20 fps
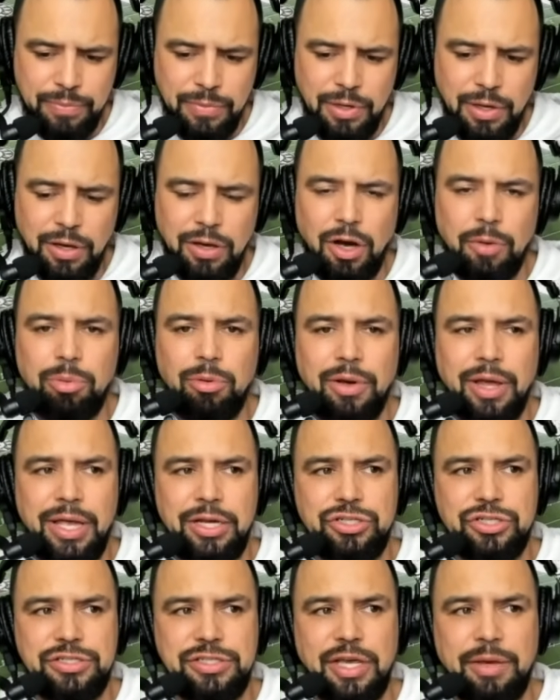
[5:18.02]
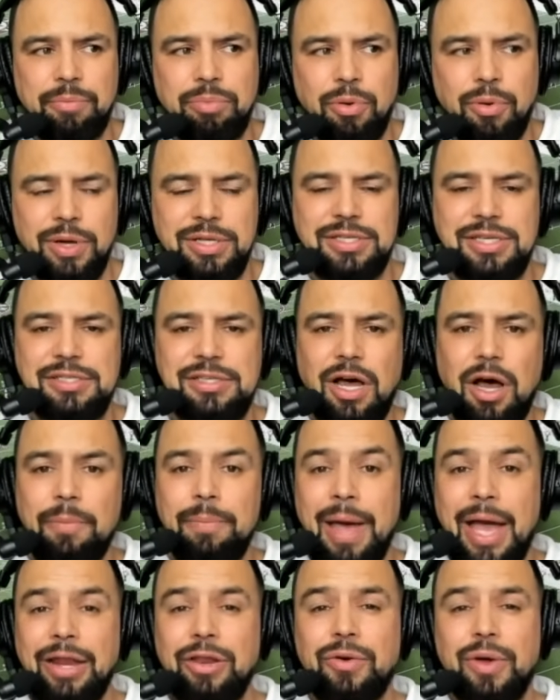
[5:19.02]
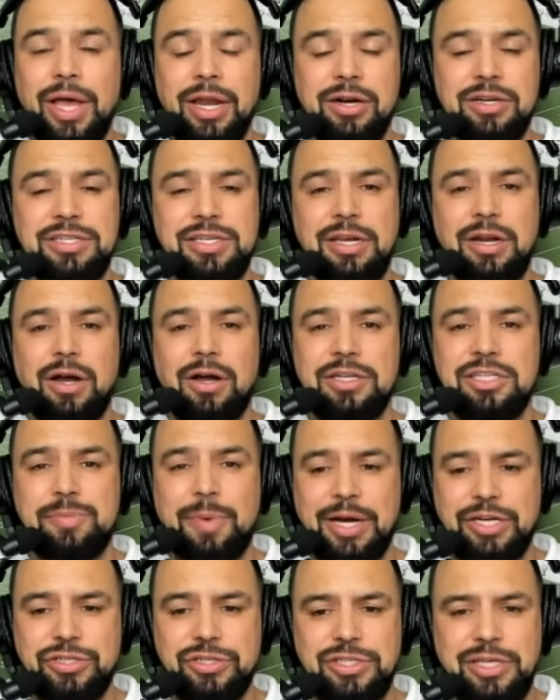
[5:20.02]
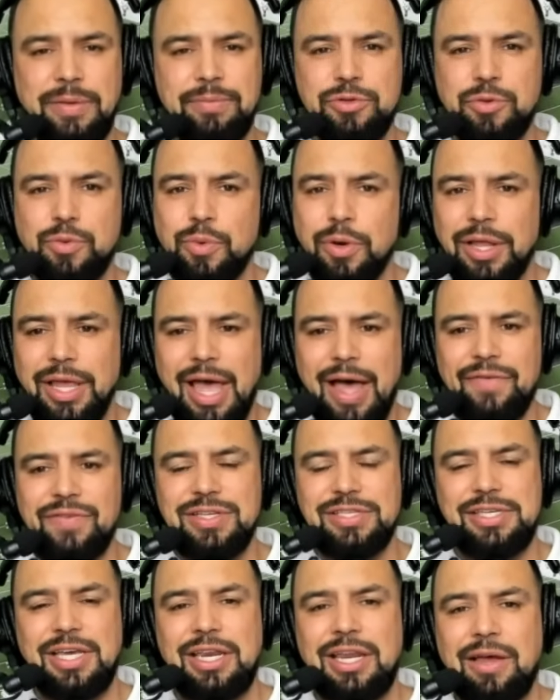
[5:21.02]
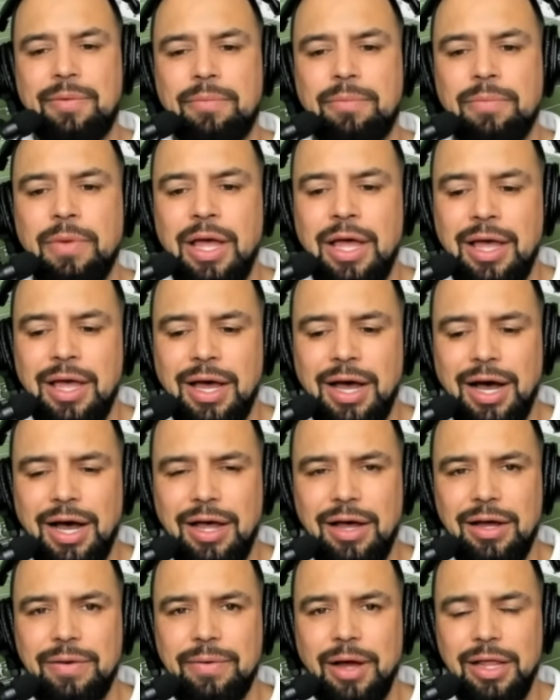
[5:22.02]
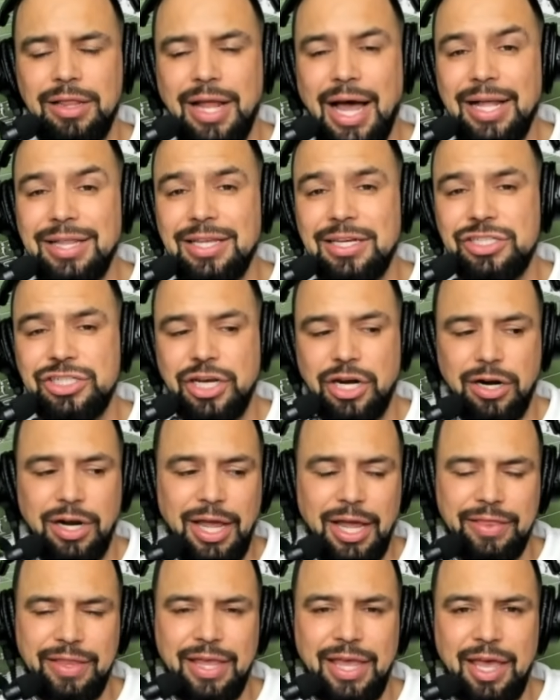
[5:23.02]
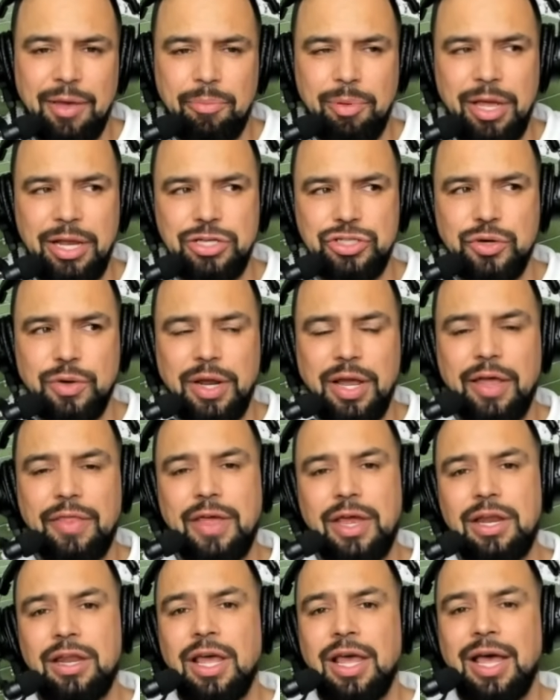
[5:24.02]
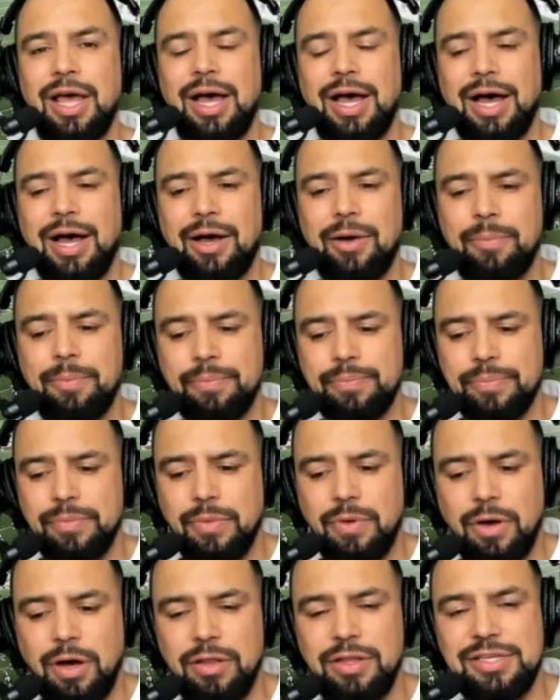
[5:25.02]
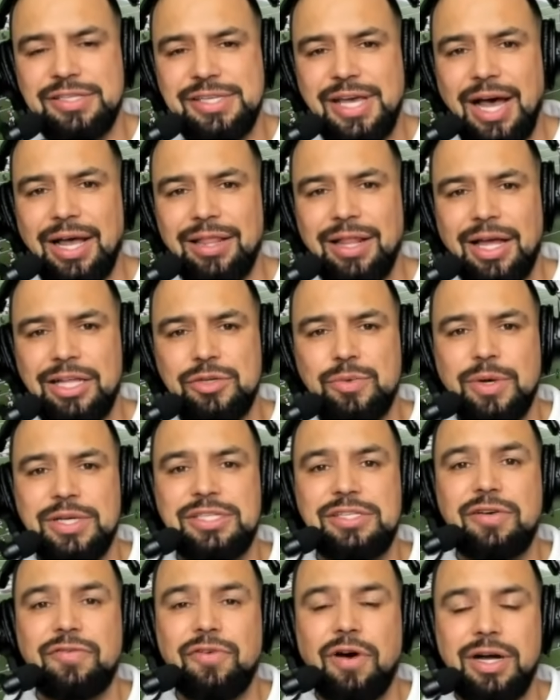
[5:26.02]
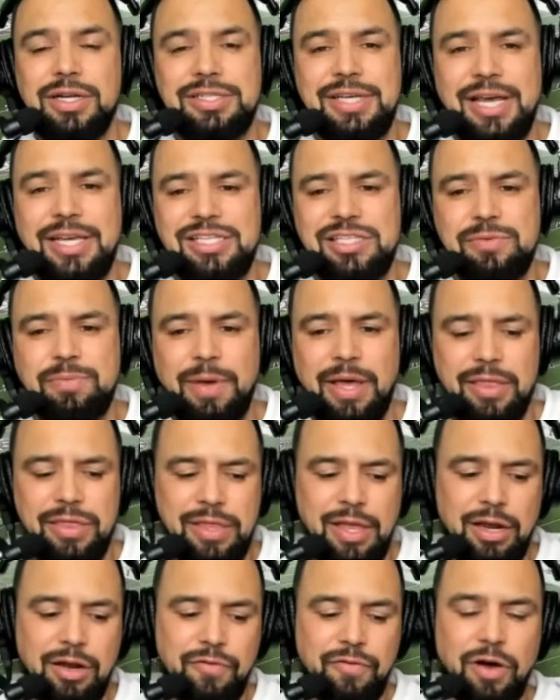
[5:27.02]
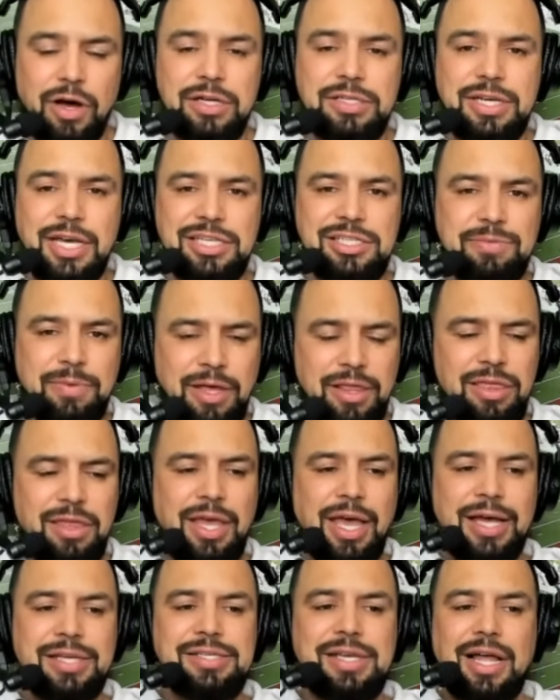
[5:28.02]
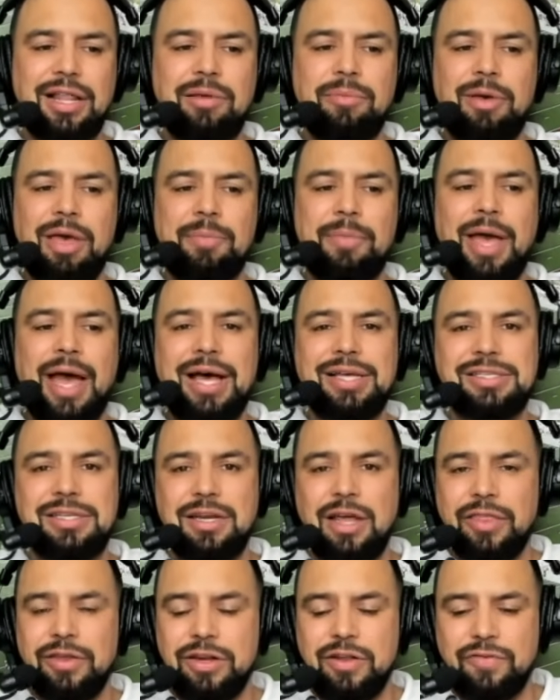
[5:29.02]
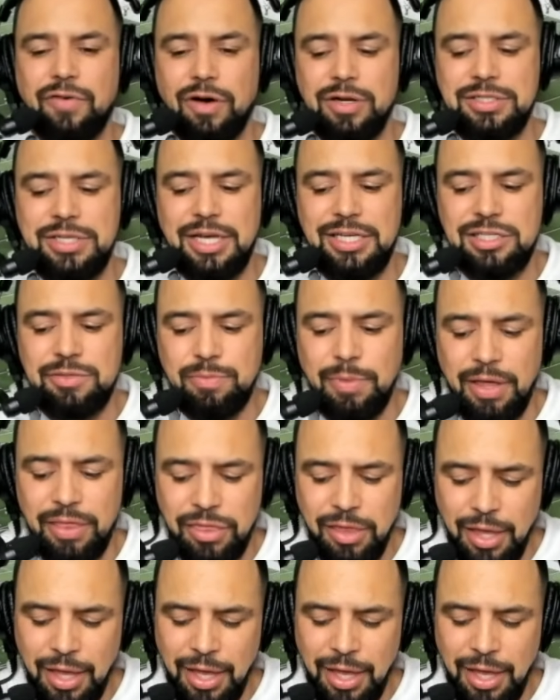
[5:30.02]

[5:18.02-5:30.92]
A couple of interesting points. I saw Emmanuel Henderson on special teams. We really haven't seen him a lot this year. He had the hip injury. And then on the sidelines was Devontae Smith. Now, Devontae Smith, yes, Alabama has another Devontae Smith.